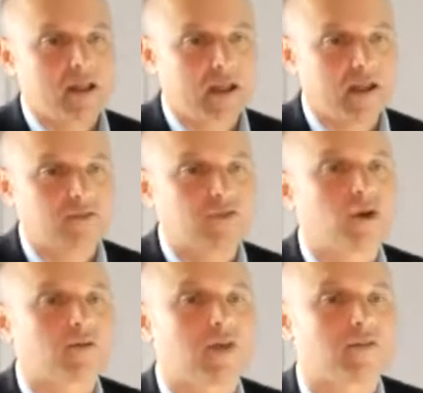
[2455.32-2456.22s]
It's
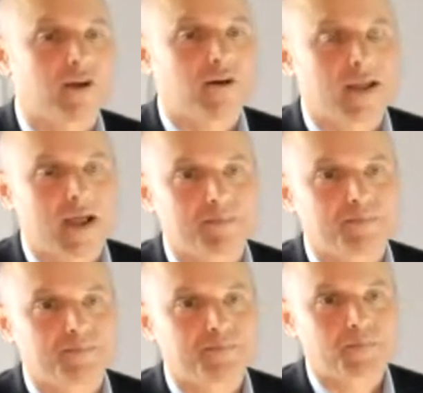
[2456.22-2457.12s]
not a very,
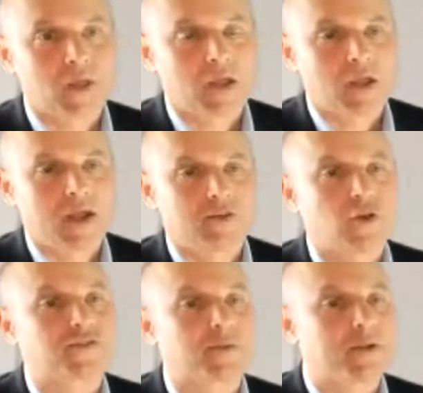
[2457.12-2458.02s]
it's
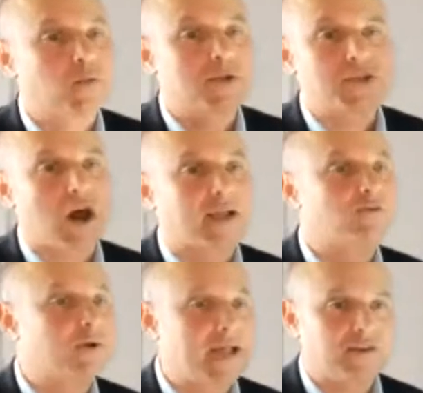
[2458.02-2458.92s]
not something which I
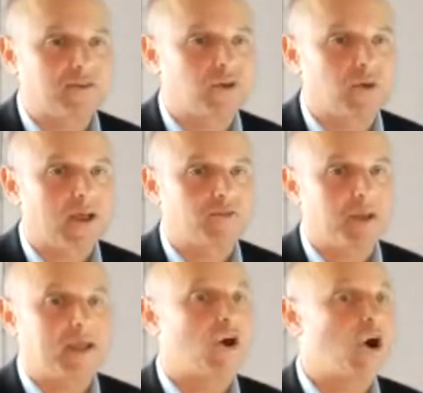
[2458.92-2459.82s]
can relate to as
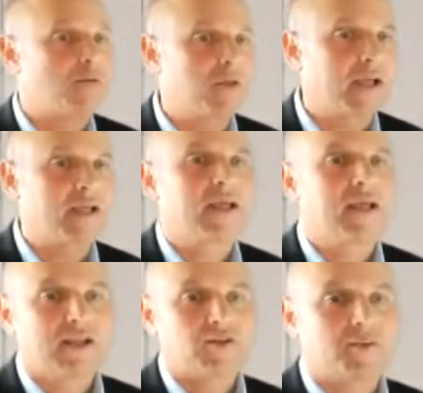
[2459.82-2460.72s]
being home-like.
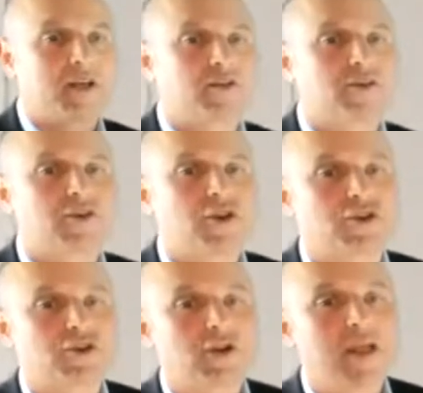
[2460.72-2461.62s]
It's a bit
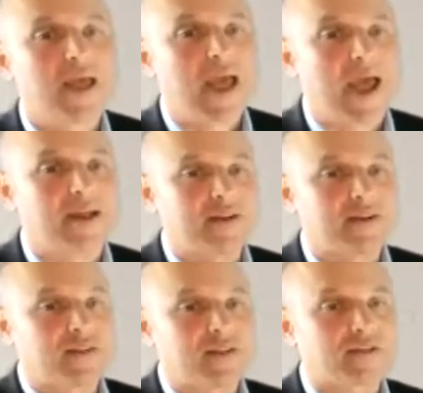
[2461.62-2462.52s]
institutional, and there's